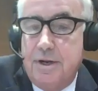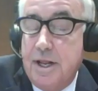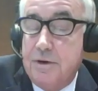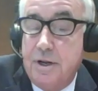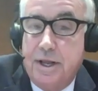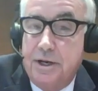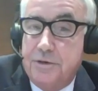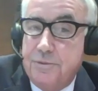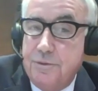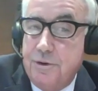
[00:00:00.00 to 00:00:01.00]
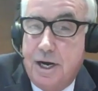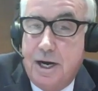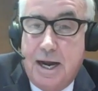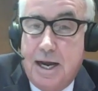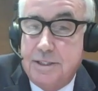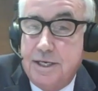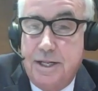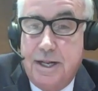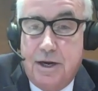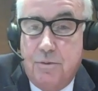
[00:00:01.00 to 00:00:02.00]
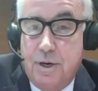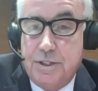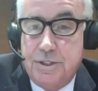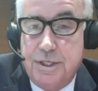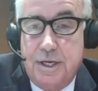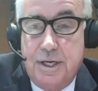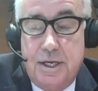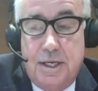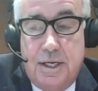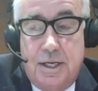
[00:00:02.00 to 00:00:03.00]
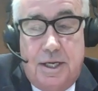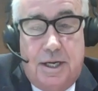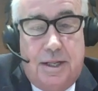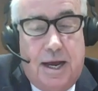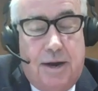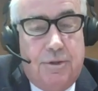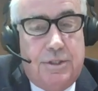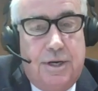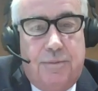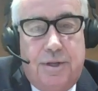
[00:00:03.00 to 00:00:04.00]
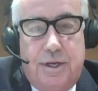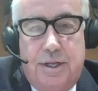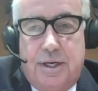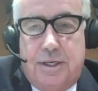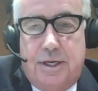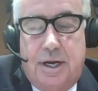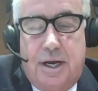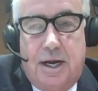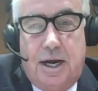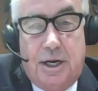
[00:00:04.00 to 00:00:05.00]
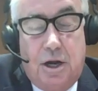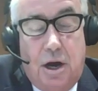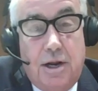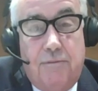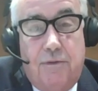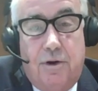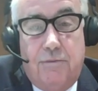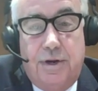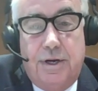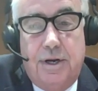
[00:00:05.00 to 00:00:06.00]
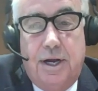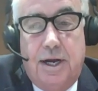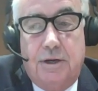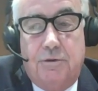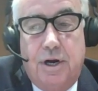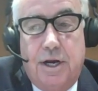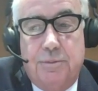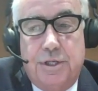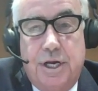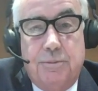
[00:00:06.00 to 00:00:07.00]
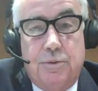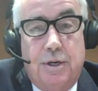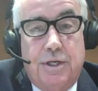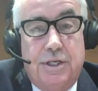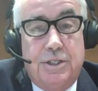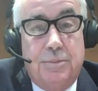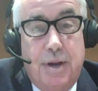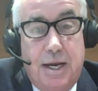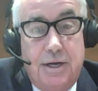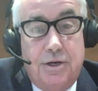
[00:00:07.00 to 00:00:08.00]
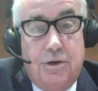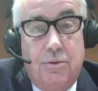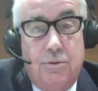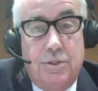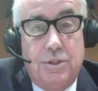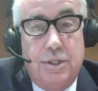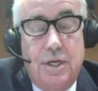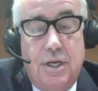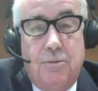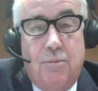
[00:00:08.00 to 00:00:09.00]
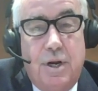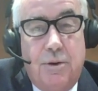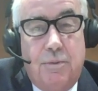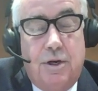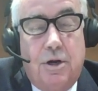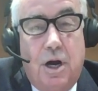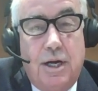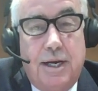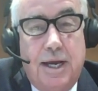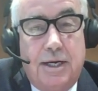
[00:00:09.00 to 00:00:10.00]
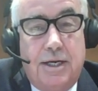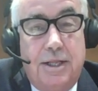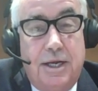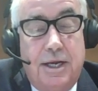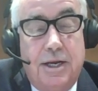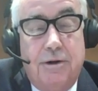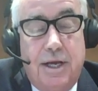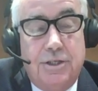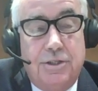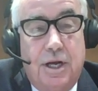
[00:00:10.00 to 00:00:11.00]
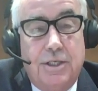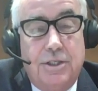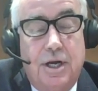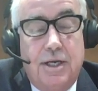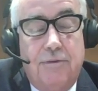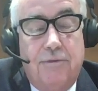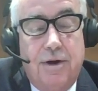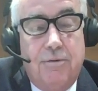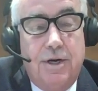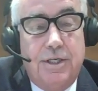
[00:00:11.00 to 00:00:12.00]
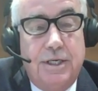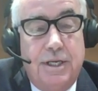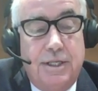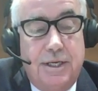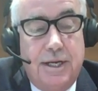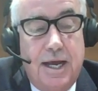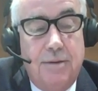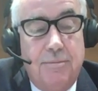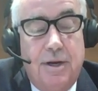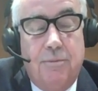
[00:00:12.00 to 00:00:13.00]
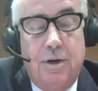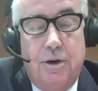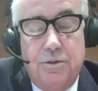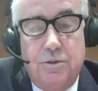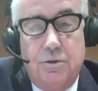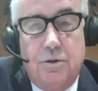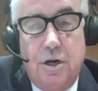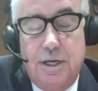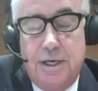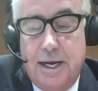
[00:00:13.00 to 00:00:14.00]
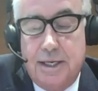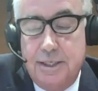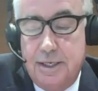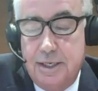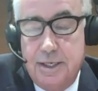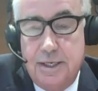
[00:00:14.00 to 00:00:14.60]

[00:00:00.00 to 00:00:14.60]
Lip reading: thanks for asking that question. That was something that I got involved in. Graham James went to Spain to coach. We contacted the International Ice Hockey Federation at the time, and we also contacted